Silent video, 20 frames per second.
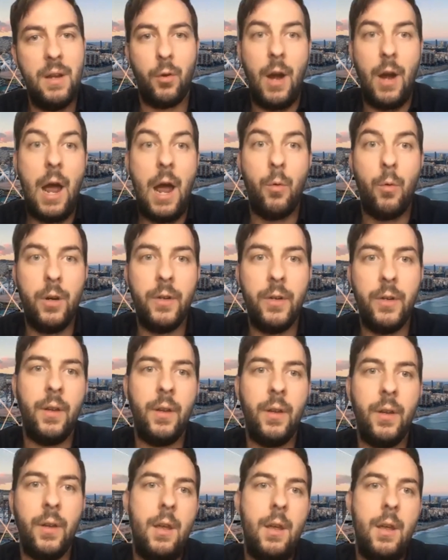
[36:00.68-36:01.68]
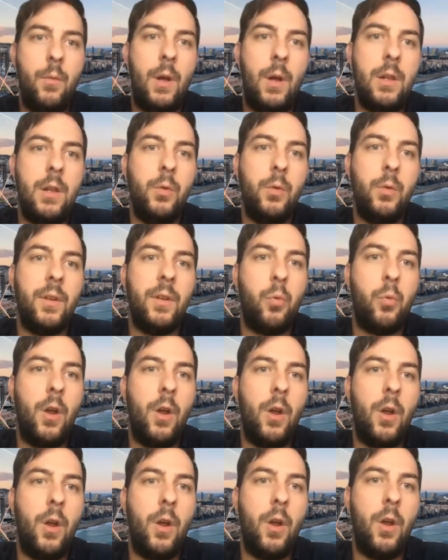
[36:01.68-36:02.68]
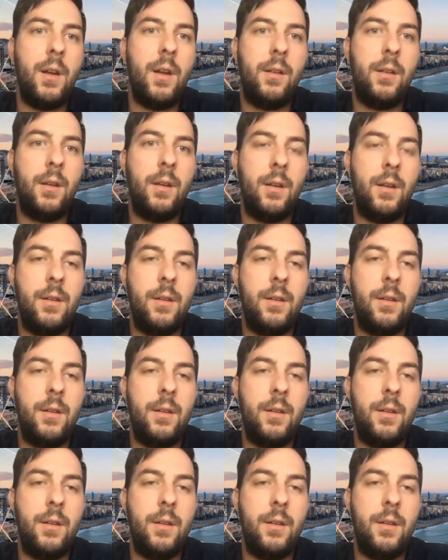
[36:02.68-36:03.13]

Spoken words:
hours while using the product,